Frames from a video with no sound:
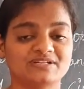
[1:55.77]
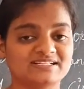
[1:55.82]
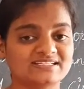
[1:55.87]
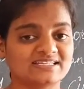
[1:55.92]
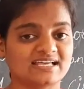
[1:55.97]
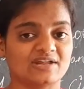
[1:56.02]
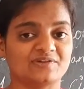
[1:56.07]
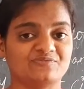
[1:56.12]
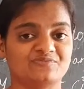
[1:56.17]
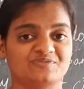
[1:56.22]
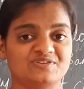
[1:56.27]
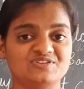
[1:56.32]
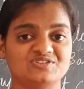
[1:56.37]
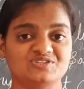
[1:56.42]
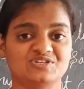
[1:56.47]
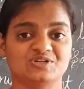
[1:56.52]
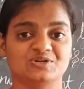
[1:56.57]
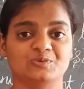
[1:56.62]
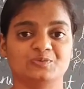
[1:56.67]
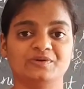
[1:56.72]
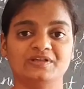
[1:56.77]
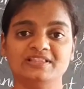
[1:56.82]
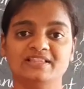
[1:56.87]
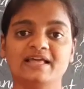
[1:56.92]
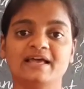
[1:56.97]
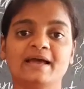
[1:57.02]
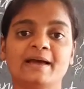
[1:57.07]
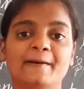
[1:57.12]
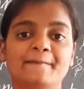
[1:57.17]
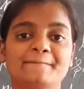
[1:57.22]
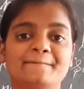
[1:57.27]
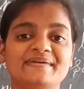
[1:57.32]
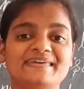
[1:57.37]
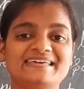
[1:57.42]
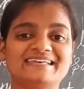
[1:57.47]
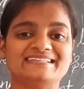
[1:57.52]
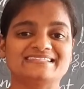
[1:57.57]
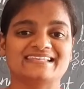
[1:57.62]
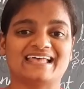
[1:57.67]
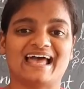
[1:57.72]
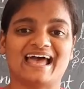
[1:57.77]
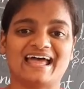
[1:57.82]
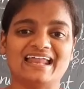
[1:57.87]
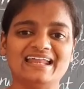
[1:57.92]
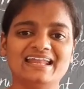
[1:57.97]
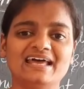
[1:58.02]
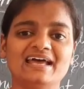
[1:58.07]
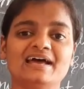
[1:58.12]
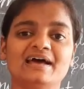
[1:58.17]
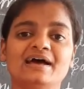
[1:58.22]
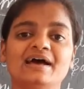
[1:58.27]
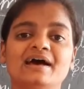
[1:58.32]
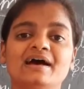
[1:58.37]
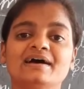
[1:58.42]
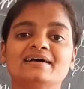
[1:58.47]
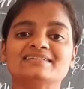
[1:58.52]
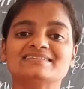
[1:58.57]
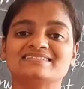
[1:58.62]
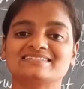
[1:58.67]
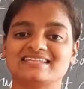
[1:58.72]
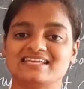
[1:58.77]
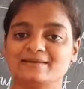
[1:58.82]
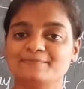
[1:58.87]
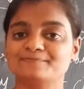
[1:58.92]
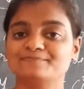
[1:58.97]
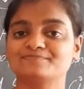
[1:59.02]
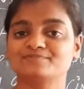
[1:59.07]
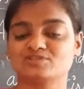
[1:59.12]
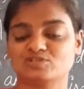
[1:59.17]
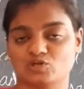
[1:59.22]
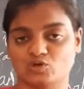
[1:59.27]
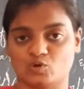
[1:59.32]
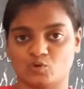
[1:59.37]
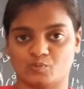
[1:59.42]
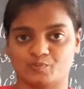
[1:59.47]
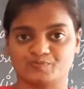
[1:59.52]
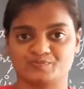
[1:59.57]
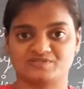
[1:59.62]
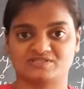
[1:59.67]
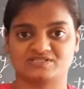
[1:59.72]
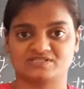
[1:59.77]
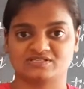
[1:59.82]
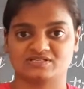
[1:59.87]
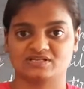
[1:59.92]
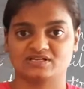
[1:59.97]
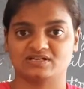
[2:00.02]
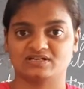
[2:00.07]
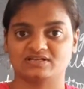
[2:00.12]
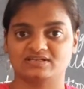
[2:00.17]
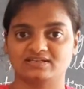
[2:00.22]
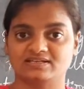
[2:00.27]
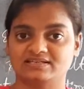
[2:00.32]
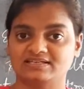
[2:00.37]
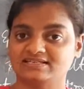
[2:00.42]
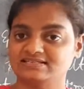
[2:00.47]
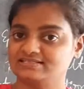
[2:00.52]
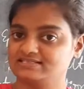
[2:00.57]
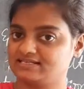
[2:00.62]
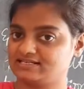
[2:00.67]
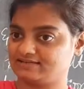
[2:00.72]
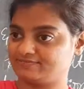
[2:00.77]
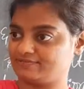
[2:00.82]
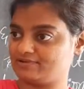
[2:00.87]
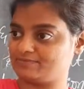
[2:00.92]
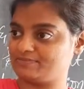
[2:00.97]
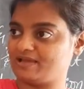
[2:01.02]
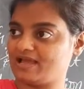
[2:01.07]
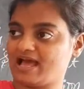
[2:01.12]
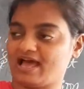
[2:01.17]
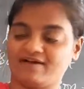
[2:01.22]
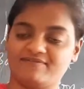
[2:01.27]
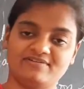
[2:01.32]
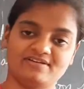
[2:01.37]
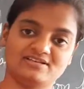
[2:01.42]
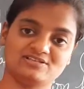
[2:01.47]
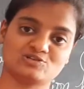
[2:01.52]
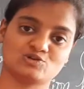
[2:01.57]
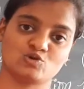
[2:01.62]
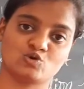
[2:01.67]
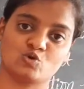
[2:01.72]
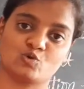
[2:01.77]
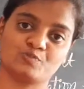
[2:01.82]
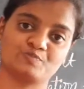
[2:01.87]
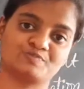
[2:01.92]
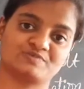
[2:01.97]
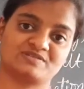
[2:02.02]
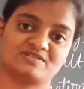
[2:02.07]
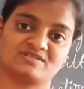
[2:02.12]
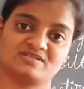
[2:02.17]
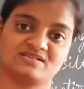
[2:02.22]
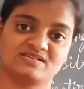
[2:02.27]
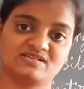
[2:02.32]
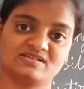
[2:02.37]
are featured with peaks and steep slopes. Yes, it will be having slopes.